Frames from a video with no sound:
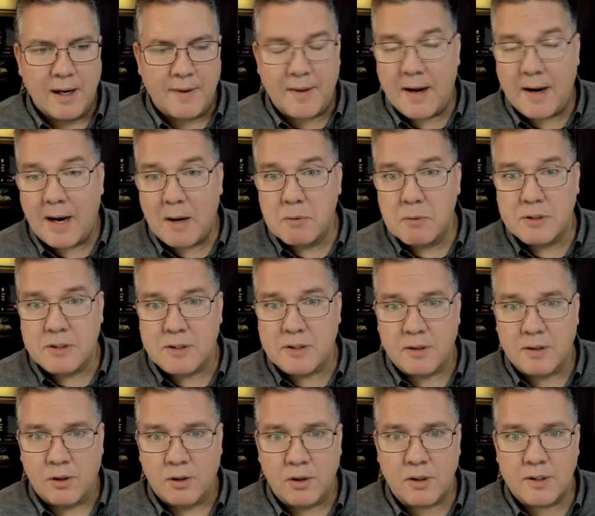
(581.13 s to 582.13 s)
then I
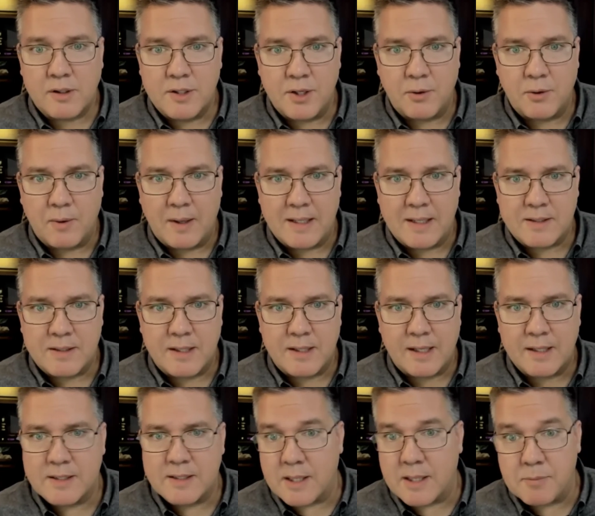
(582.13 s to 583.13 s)
was looked to as
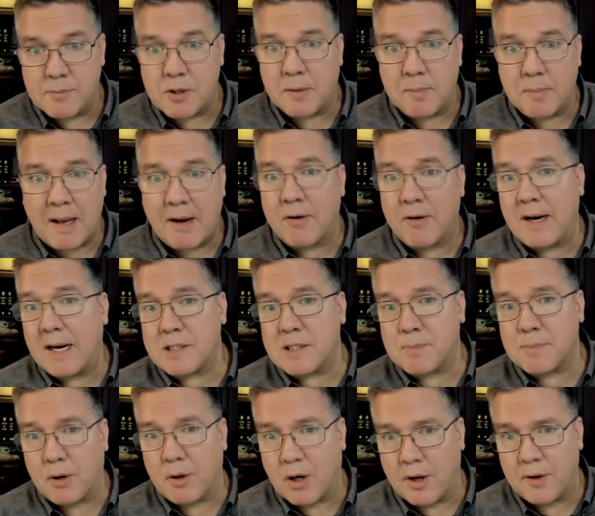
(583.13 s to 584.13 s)
the subject matter
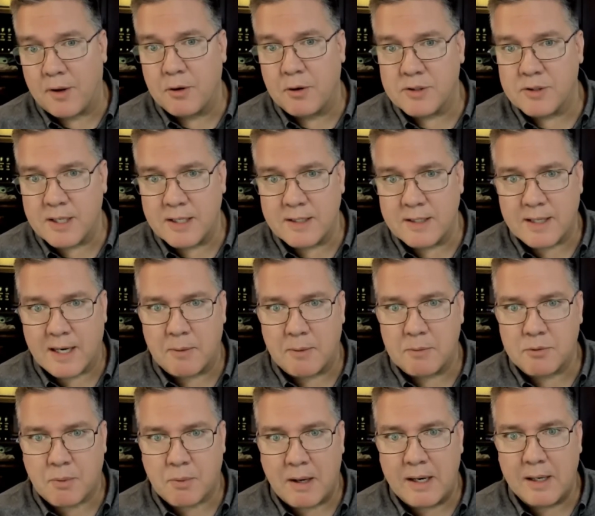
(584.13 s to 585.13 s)
expert on those things that I
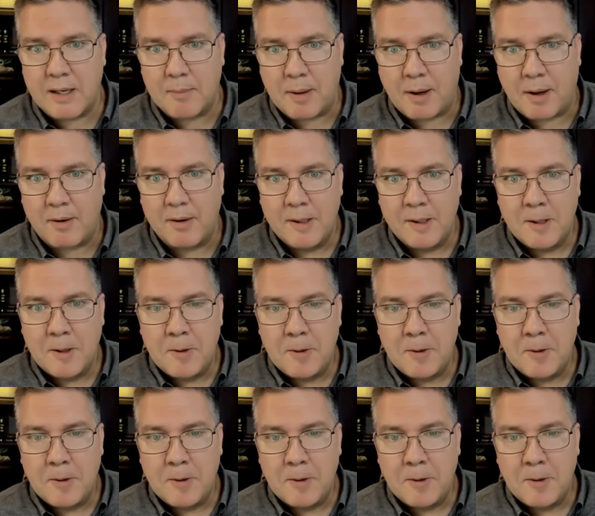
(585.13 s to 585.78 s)
was writing about.